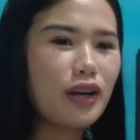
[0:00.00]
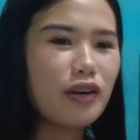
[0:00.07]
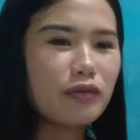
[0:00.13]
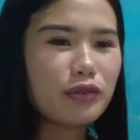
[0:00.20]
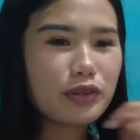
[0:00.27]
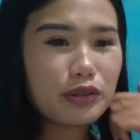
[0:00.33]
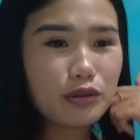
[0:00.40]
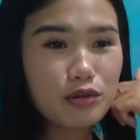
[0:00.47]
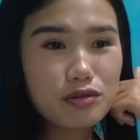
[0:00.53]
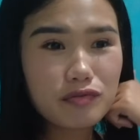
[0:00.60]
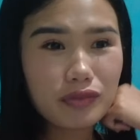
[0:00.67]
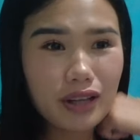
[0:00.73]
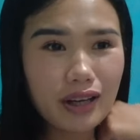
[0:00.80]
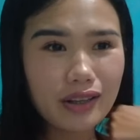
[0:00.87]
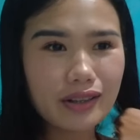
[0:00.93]
For those
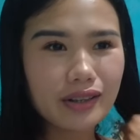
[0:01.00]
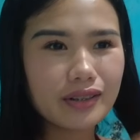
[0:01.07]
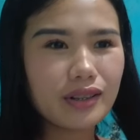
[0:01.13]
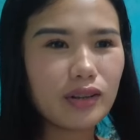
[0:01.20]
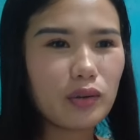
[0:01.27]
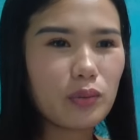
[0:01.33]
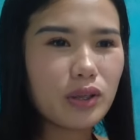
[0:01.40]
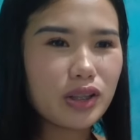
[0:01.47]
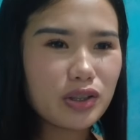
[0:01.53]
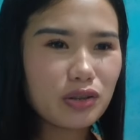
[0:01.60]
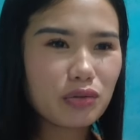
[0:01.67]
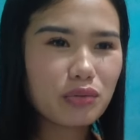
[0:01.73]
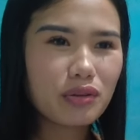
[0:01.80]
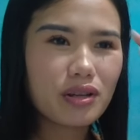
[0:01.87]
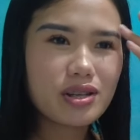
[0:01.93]
vlogger that want to
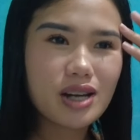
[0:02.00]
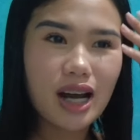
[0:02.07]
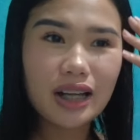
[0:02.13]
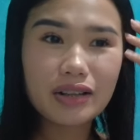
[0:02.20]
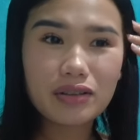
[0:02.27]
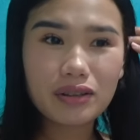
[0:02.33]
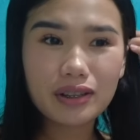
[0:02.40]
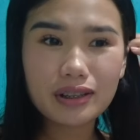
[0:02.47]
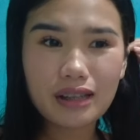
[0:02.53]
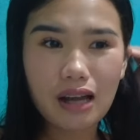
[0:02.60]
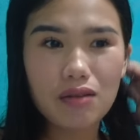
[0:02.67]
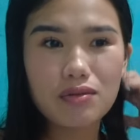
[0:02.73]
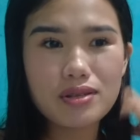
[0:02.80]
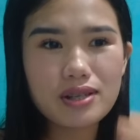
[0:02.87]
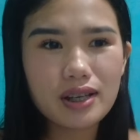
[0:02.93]
reach
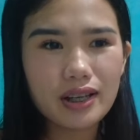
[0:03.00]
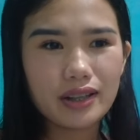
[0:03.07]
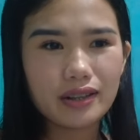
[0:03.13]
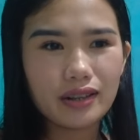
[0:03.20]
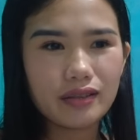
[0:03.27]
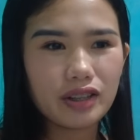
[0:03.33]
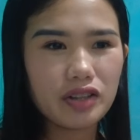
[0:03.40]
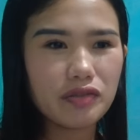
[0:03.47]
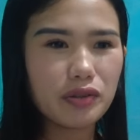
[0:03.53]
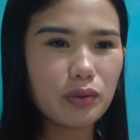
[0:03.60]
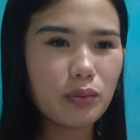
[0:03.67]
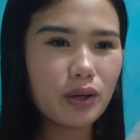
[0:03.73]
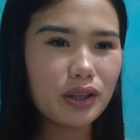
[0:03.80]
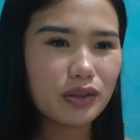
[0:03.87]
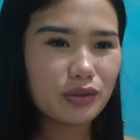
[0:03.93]
100,000, and if you
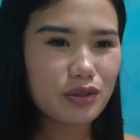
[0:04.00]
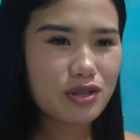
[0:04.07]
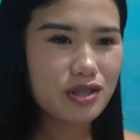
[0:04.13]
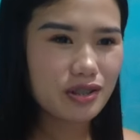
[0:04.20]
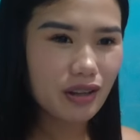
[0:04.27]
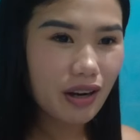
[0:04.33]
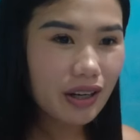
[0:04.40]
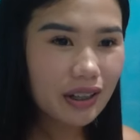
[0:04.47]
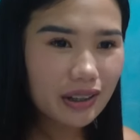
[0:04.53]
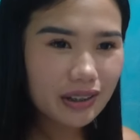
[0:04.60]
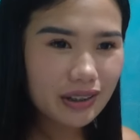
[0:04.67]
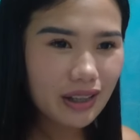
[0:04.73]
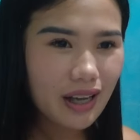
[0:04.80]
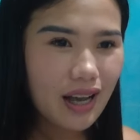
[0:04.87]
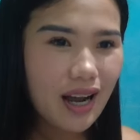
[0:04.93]
want to start
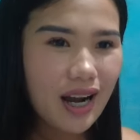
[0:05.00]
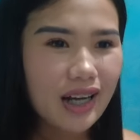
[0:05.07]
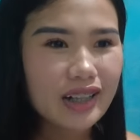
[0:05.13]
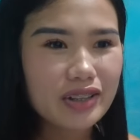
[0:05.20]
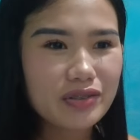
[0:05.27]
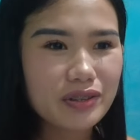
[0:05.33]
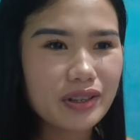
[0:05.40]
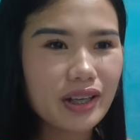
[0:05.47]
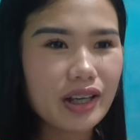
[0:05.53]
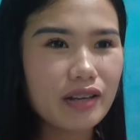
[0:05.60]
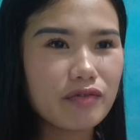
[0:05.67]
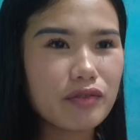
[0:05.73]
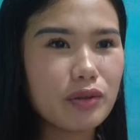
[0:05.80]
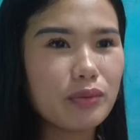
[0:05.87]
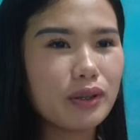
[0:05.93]
100,
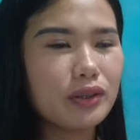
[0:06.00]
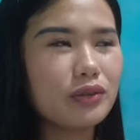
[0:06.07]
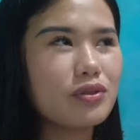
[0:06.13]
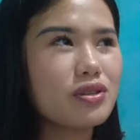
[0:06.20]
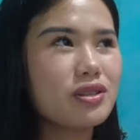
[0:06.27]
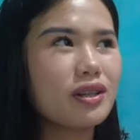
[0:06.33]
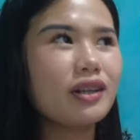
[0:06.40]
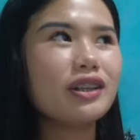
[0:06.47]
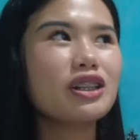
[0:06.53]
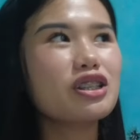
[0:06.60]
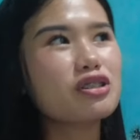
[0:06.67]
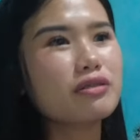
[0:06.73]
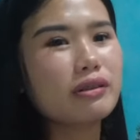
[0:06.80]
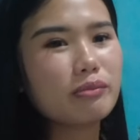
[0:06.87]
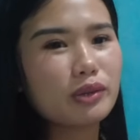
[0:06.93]
if you want to start
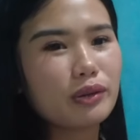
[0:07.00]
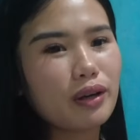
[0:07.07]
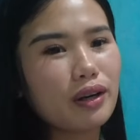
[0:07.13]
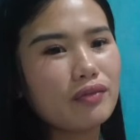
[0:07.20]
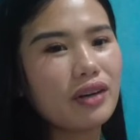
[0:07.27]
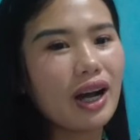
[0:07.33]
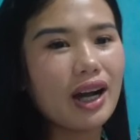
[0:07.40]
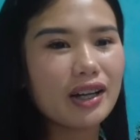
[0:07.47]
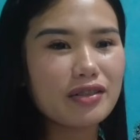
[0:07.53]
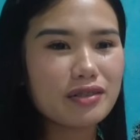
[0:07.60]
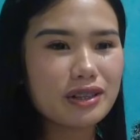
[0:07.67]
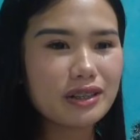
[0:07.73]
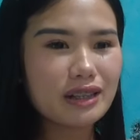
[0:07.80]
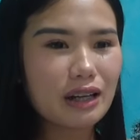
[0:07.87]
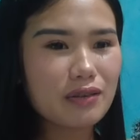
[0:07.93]
dream to have
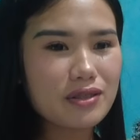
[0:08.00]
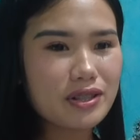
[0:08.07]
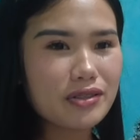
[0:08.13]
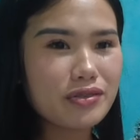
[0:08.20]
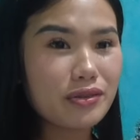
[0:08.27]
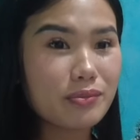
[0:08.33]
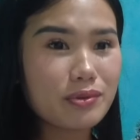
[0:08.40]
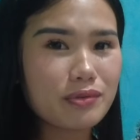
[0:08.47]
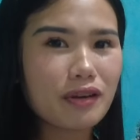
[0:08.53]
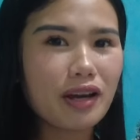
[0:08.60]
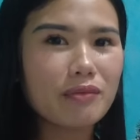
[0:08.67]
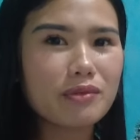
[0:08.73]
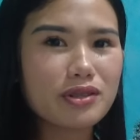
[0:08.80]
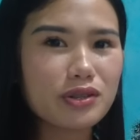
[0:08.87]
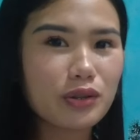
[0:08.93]
100,000
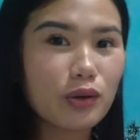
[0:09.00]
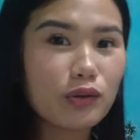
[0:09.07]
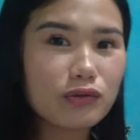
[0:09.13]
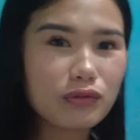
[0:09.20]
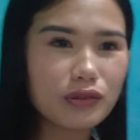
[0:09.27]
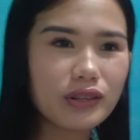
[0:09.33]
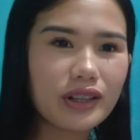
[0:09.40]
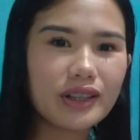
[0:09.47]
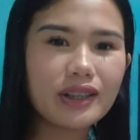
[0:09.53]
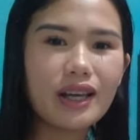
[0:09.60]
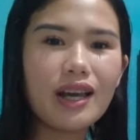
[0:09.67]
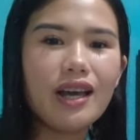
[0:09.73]
subscribers, go for it.